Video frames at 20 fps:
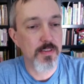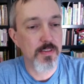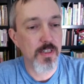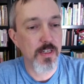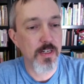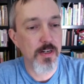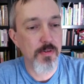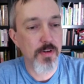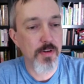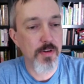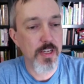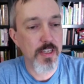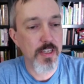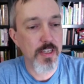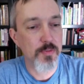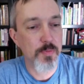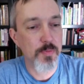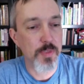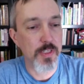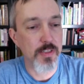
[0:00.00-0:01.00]
I know Nick
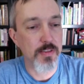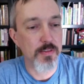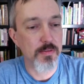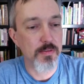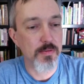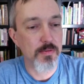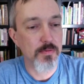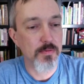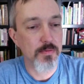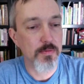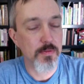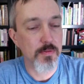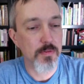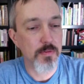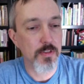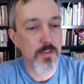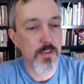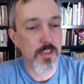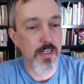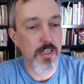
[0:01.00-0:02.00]
has been
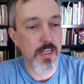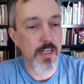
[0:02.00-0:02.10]
looking at it.